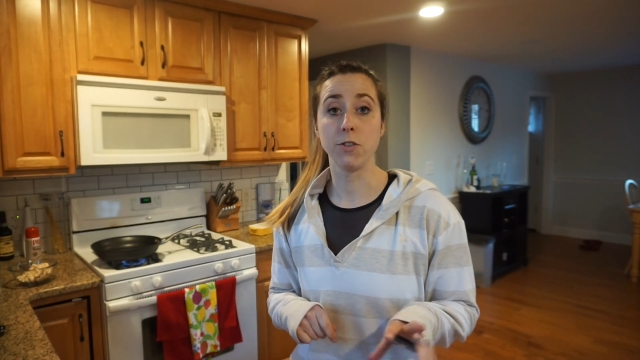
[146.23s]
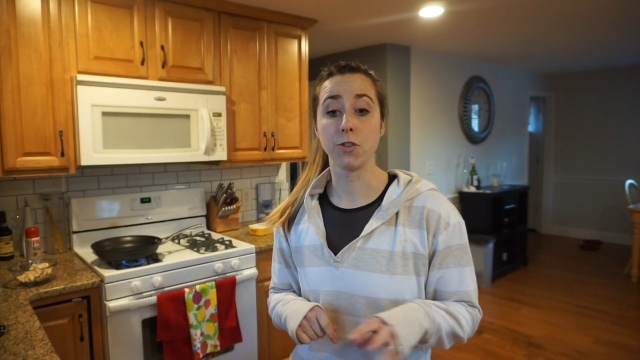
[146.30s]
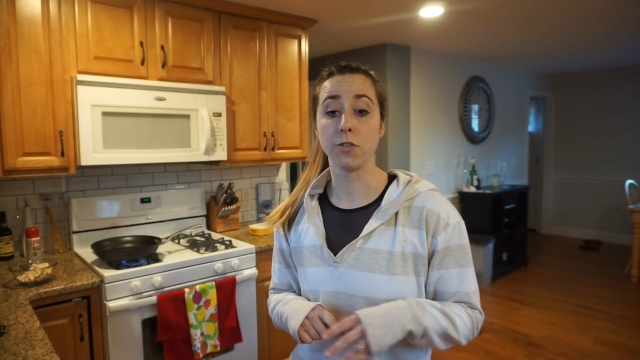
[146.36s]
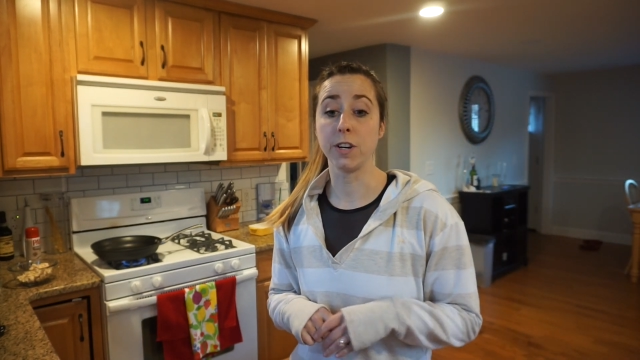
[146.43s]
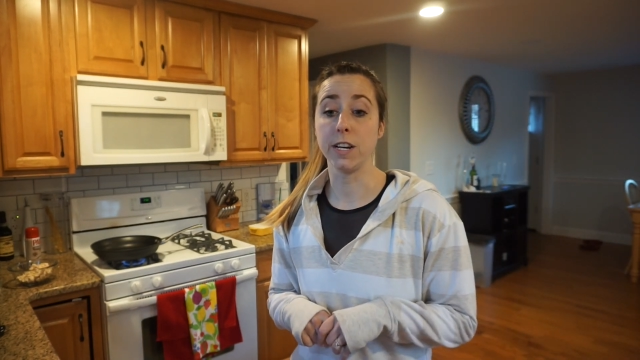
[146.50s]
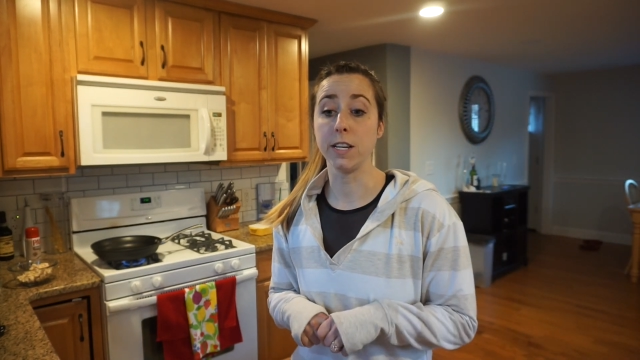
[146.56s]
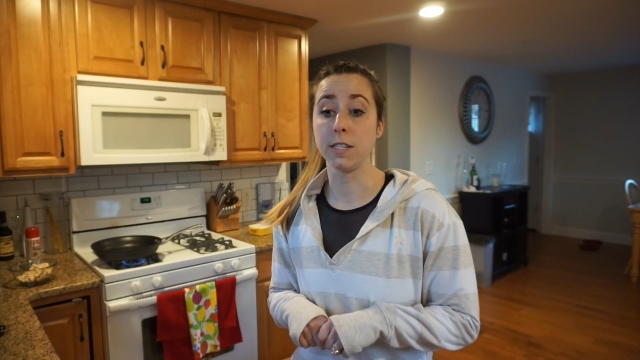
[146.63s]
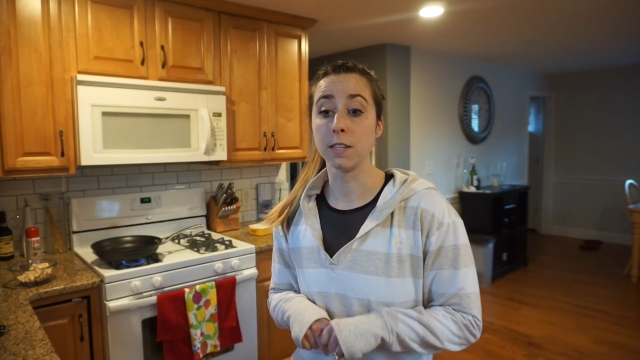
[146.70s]

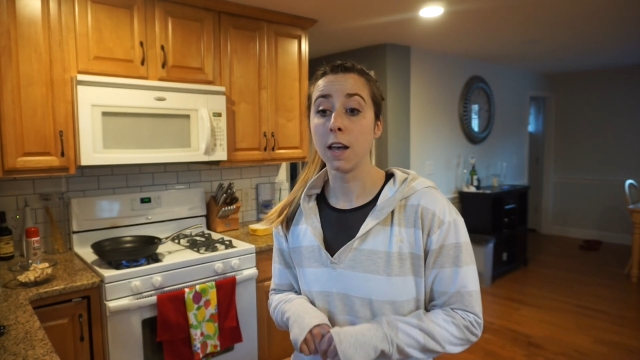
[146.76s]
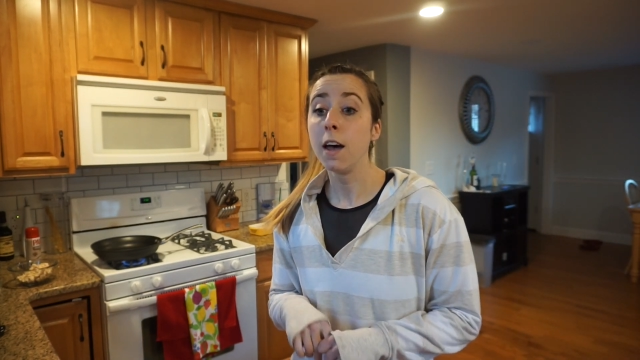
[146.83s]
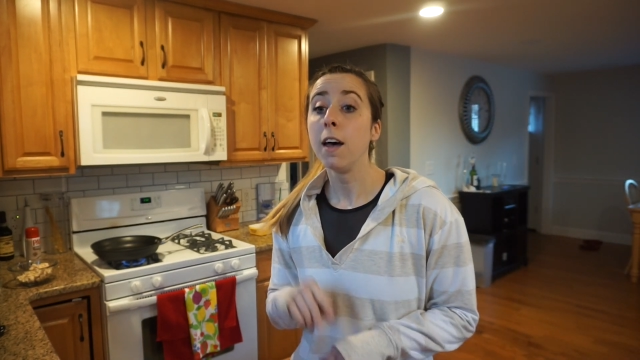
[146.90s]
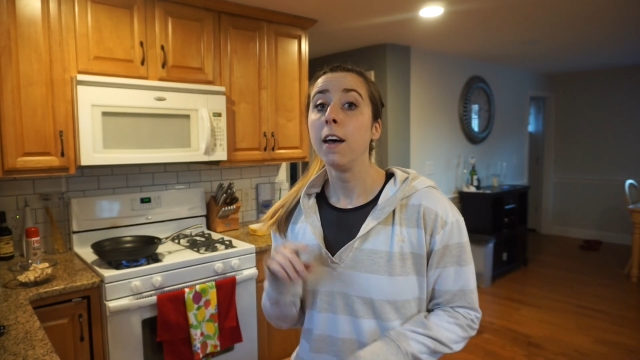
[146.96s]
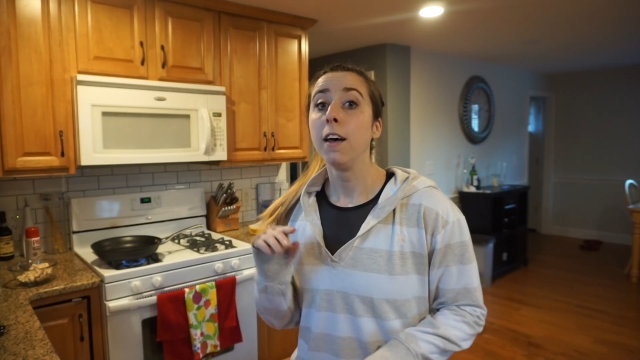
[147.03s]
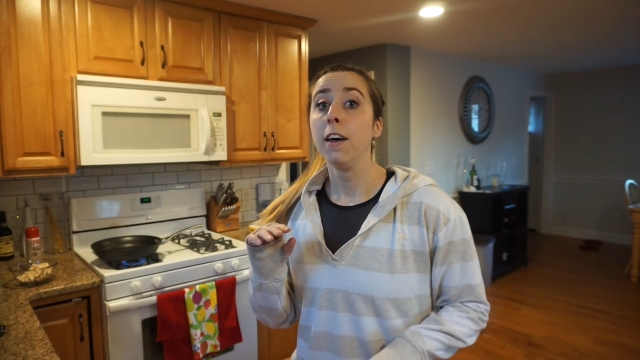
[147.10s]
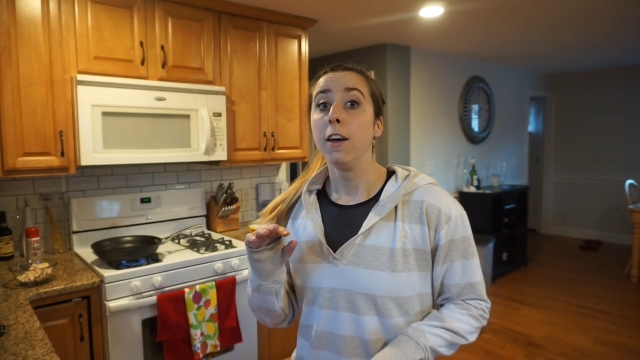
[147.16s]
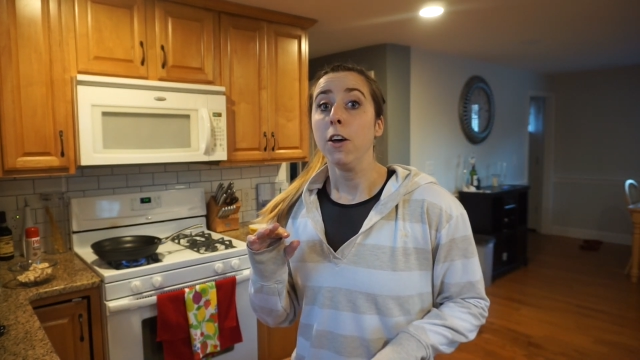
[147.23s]
degrees
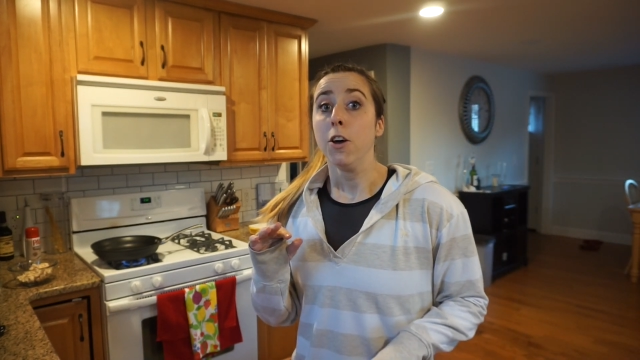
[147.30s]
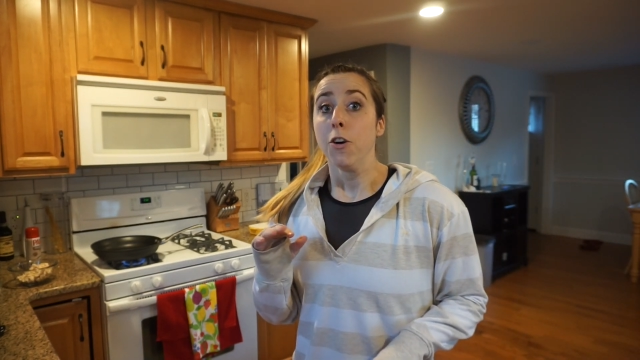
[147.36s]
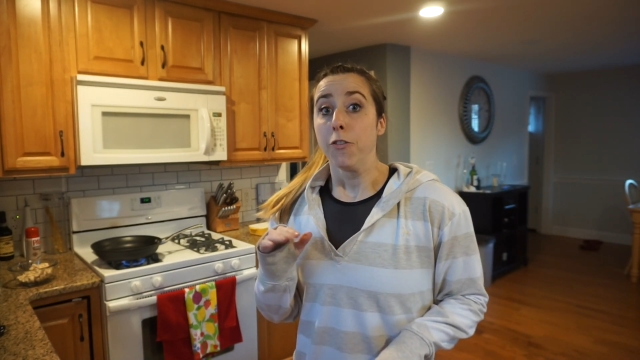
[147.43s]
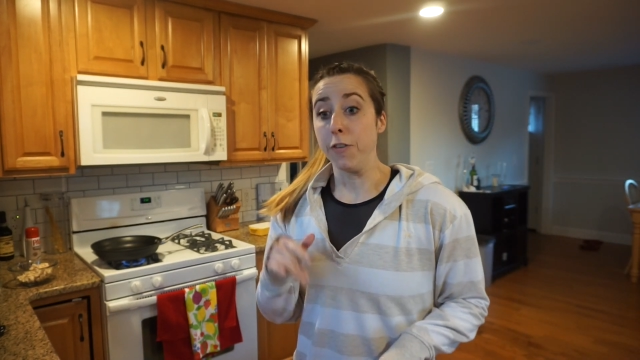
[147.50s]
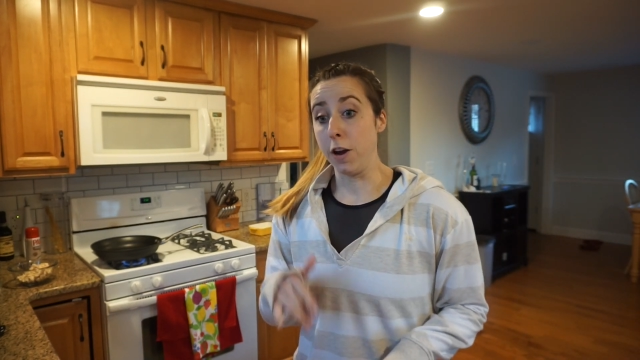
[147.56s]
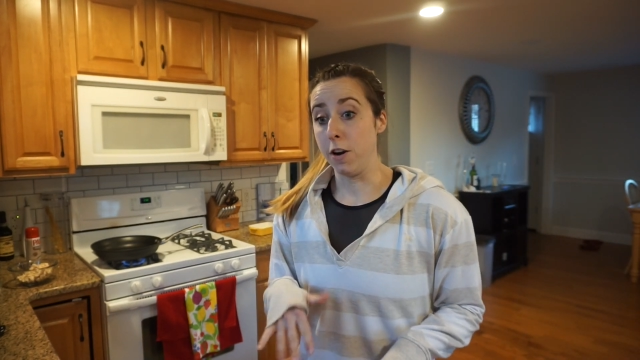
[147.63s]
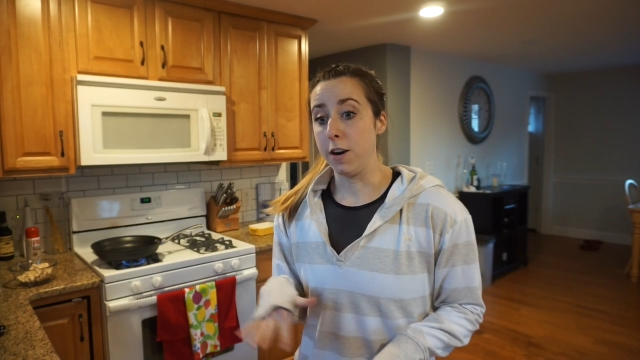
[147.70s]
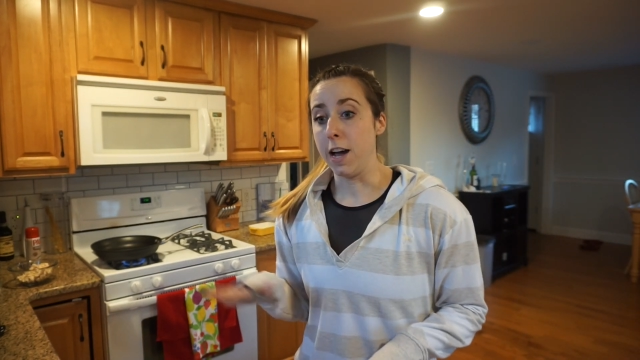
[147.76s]

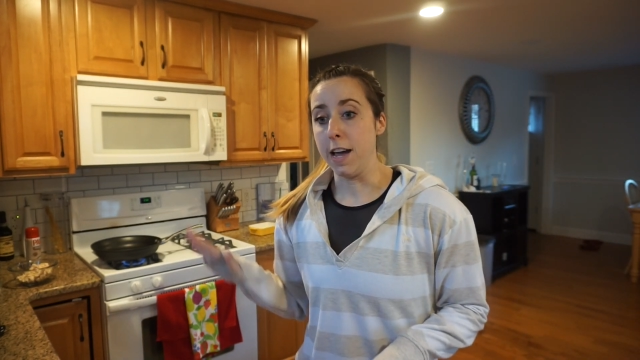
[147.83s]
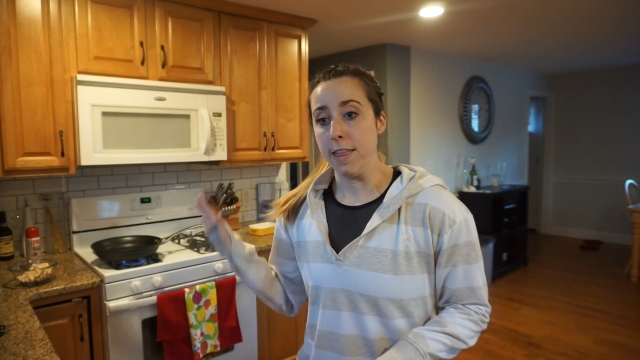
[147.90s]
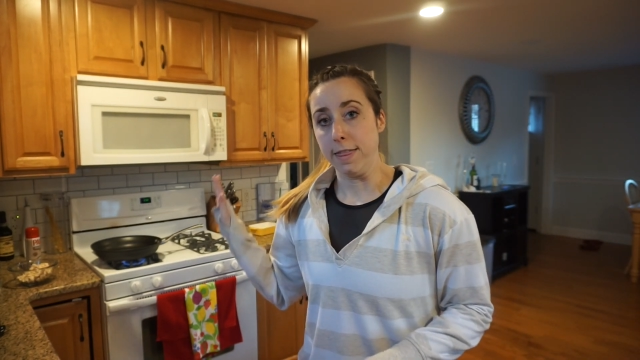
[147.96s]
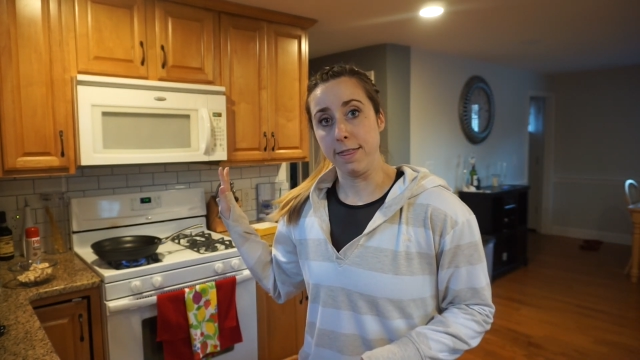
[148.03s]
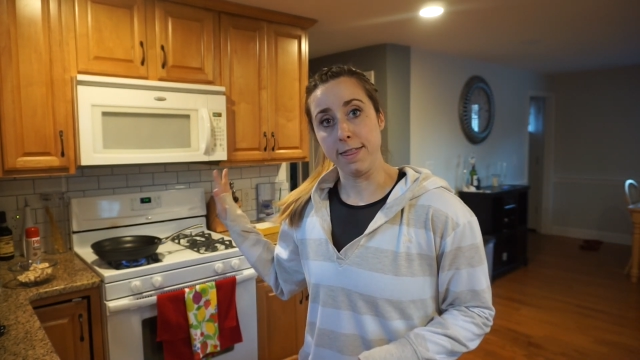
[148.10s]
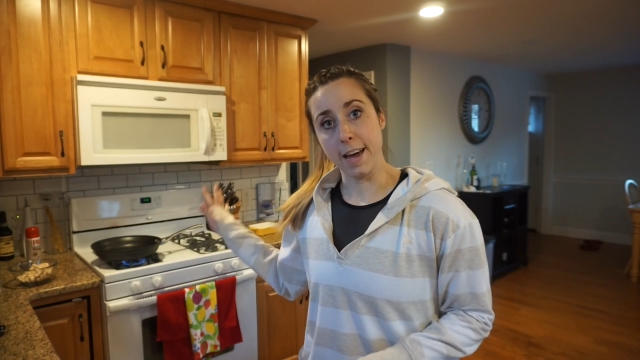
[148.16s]
Fahrenheit.